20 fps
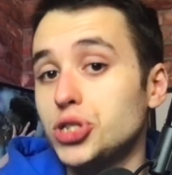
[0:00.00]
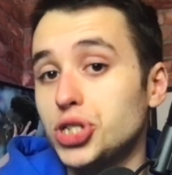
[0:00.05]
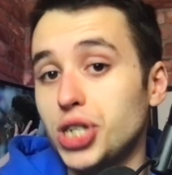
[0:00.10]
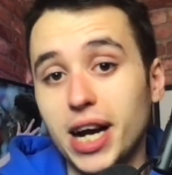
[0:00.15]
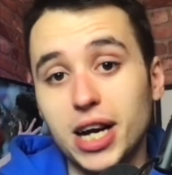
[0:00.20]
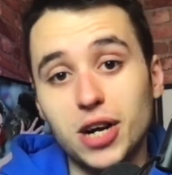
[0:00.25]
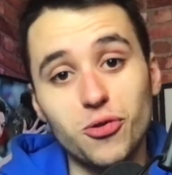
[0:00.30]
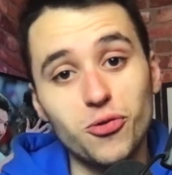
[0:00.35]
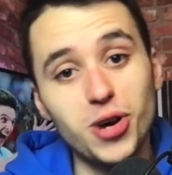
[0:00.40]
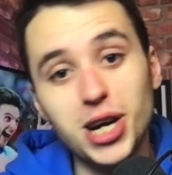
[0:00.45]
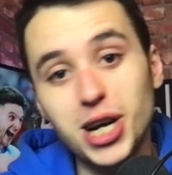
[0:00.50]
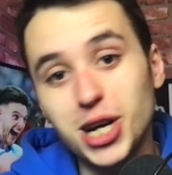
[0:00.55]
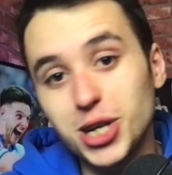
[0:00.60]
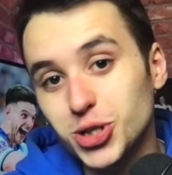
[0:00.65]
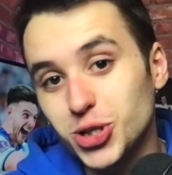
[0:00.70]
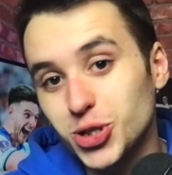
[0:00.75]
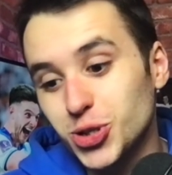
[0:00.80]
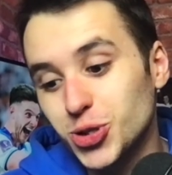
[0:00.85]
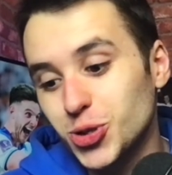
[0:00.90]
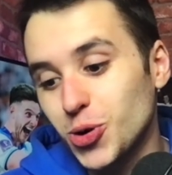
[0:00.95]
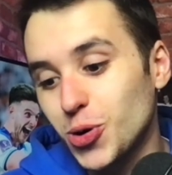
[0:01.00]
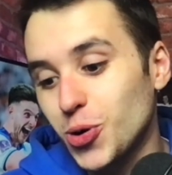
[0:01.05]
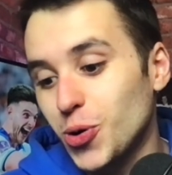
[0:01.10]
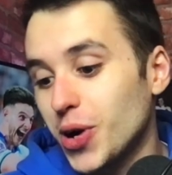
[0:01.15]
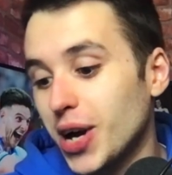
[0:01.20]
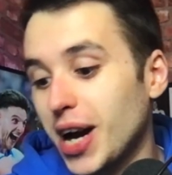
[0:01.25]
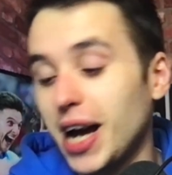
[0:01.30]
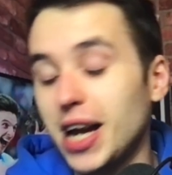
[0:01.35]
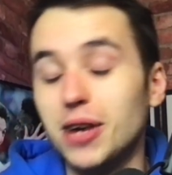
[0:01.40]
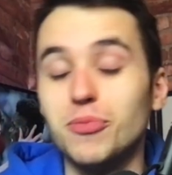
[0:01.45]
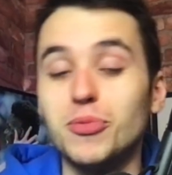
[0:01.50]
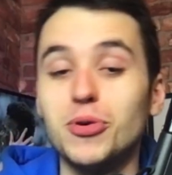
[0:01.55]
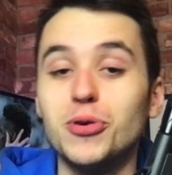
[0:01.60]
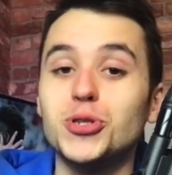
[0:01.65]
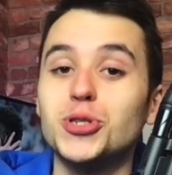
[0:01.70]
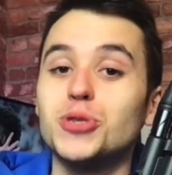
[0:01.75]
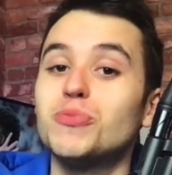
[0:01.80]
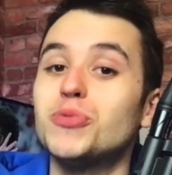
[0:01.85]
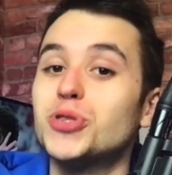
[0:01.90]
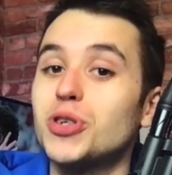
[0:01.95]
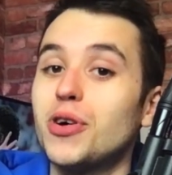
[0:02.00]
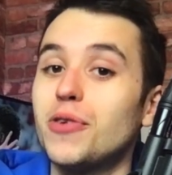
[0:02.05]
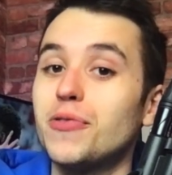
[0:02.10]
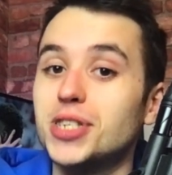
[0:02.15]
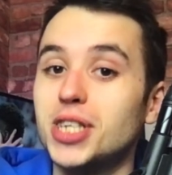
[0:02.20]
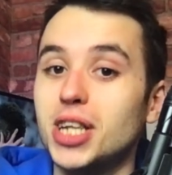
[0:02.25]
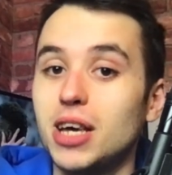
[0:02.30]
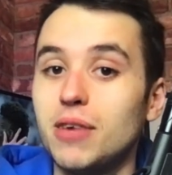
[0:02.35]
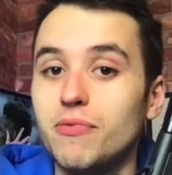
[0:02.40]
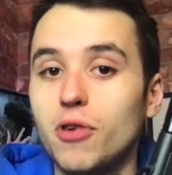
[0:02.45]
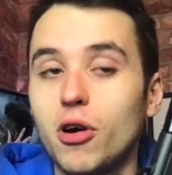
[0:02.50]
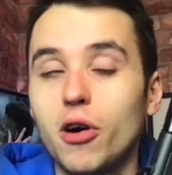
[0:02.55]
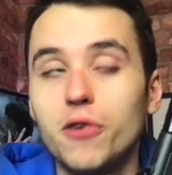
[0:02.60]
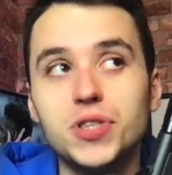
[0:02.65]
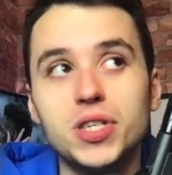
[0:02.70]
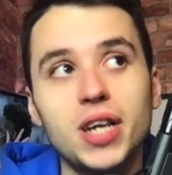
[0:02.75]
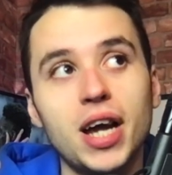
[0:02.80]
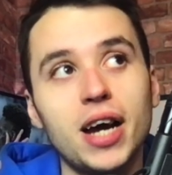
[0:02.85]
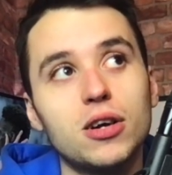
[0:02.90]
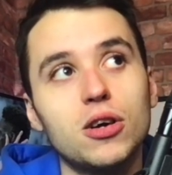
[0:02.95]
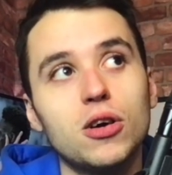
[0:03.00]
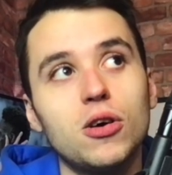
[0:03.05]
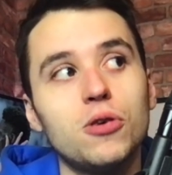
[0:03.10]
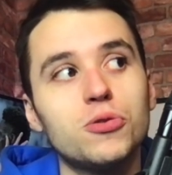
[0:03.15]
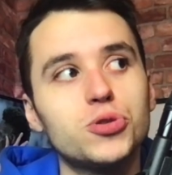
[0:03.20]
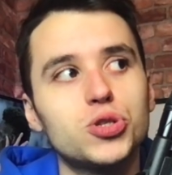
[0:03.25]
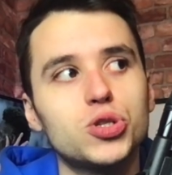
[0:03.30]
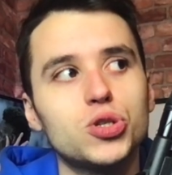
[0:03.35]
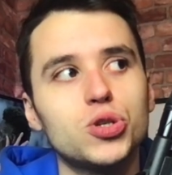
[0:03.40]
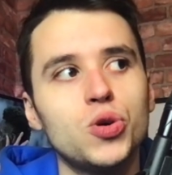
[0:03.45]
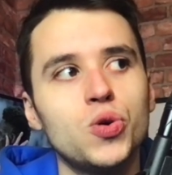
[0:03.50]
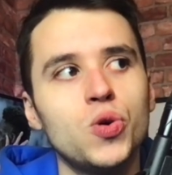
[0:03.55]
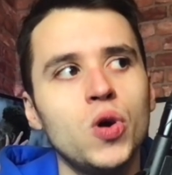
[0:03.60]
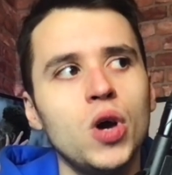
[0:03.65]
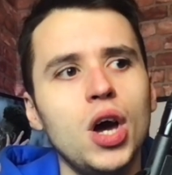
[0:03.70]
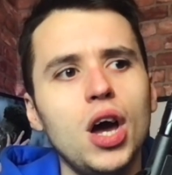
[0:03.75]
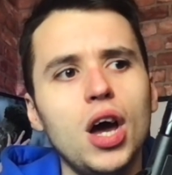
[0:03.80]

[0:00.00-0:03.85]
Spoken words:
Jack Grealish to score. Callum Wilson was obviously involved in that goal too.